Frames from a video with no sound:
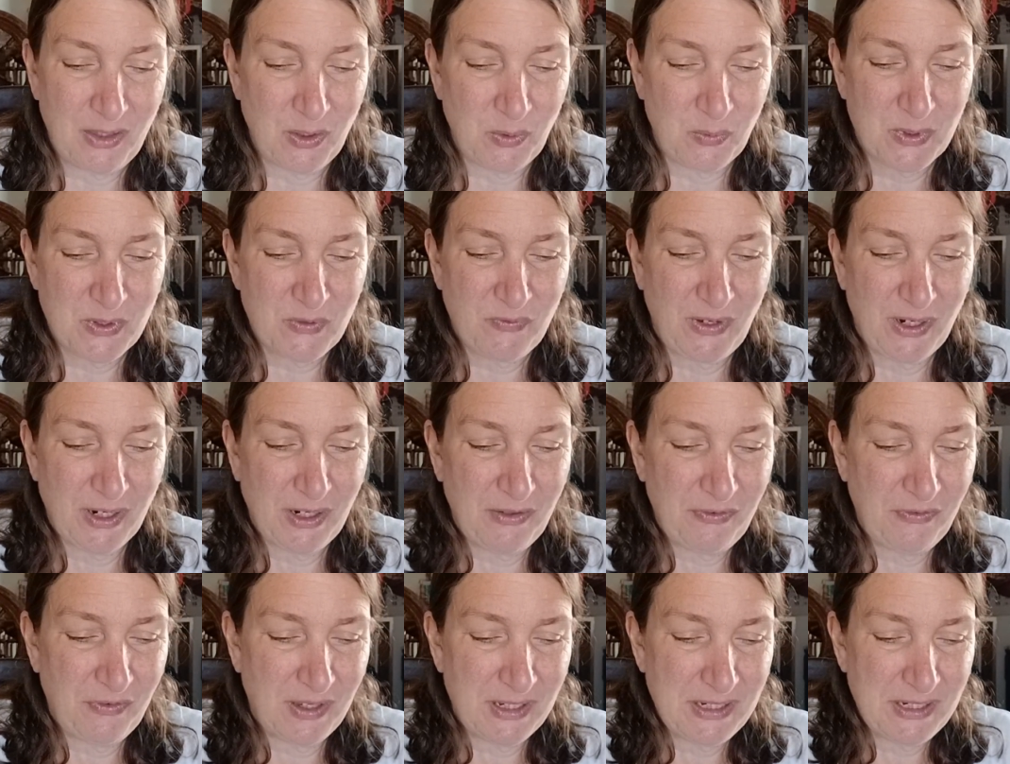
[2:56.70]
that was
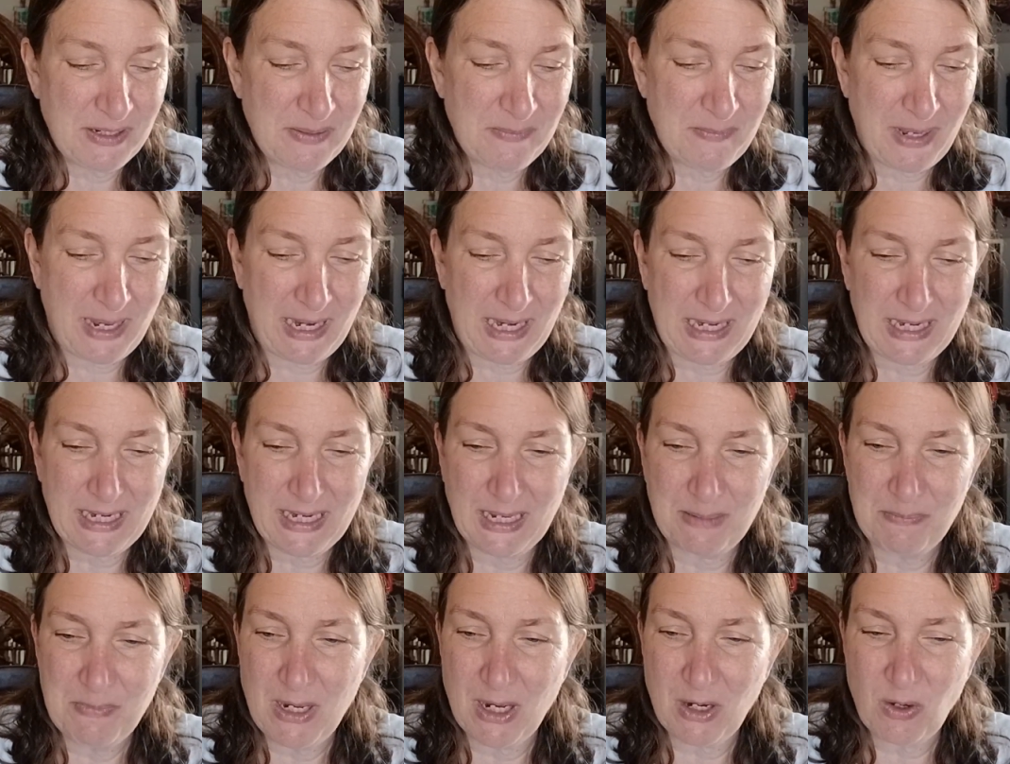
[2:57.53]
very fun to make.
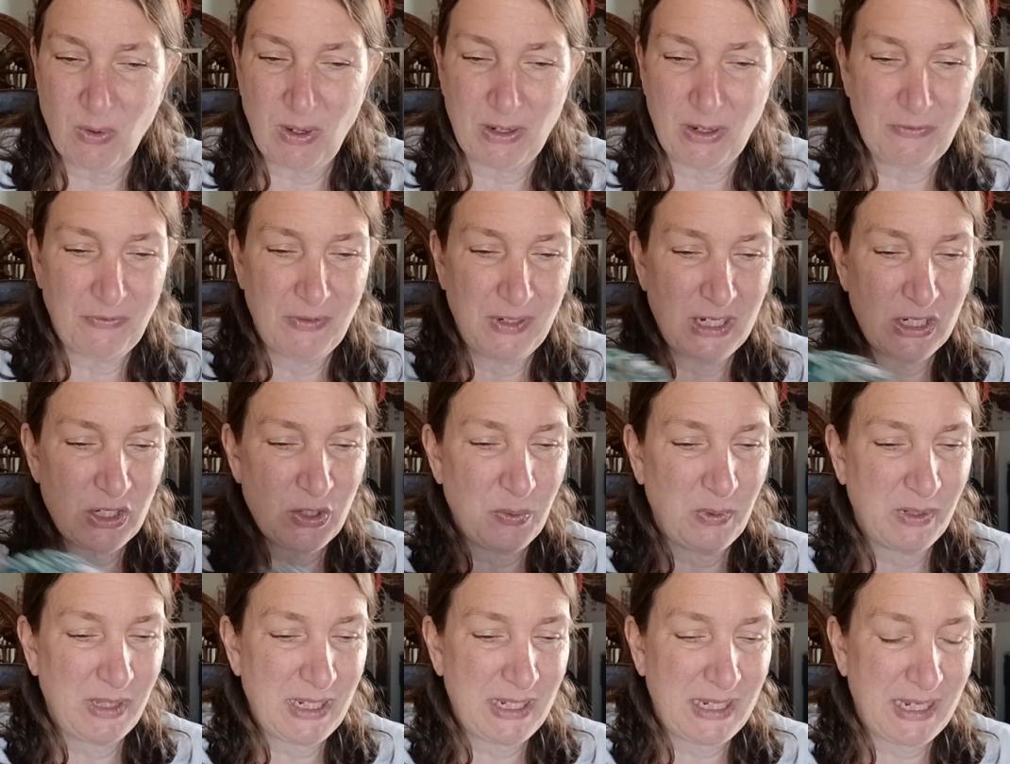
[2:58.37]
I'm not quite
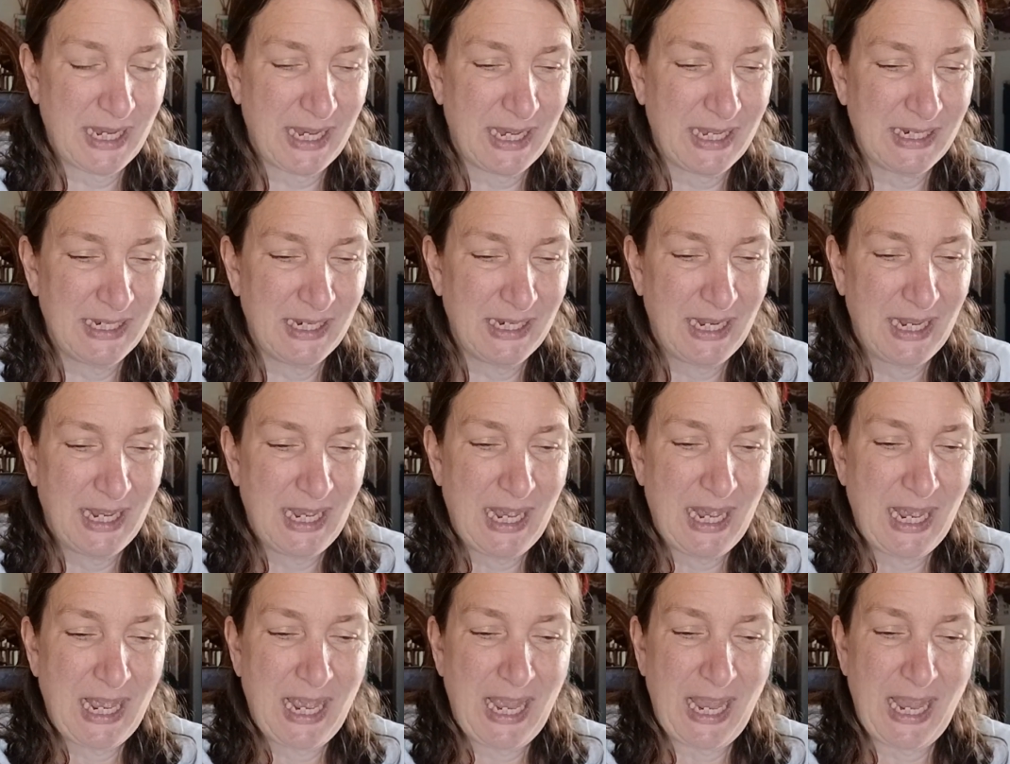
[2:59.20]
finished with it yet.
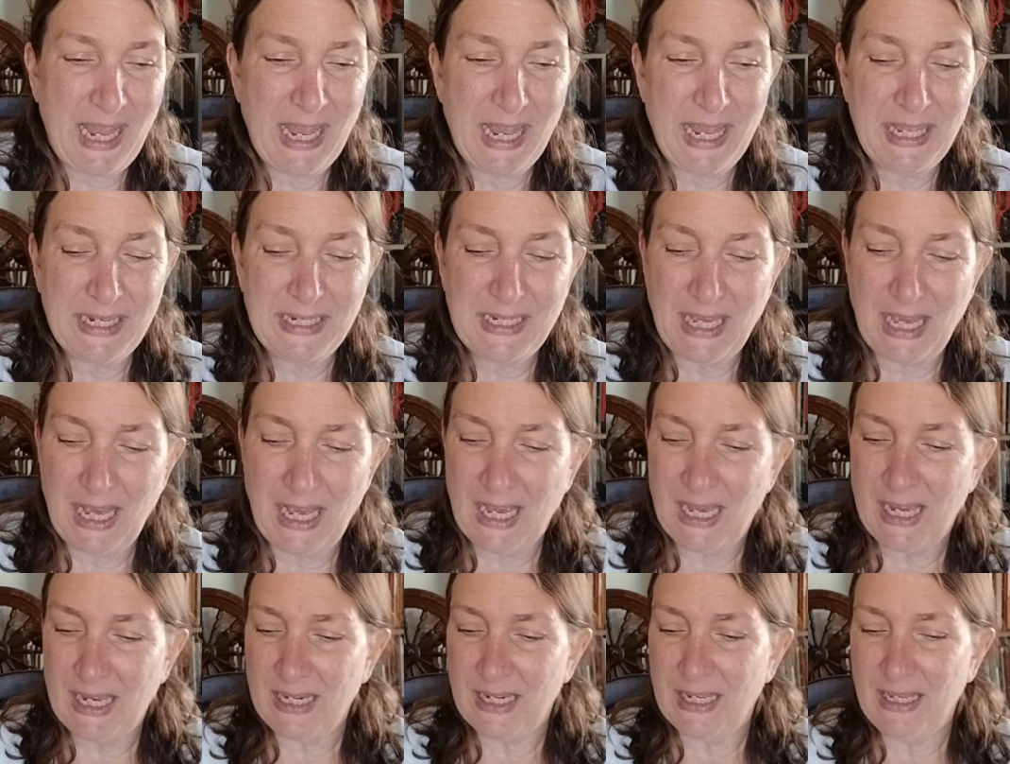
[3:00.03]
And
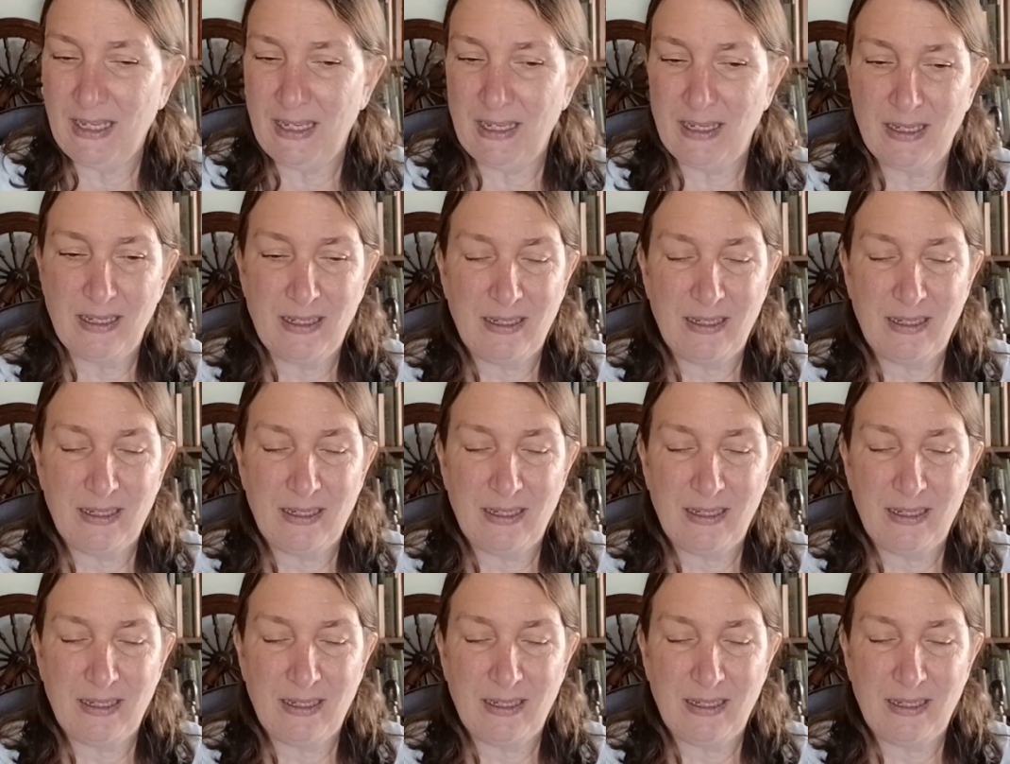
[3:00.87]
I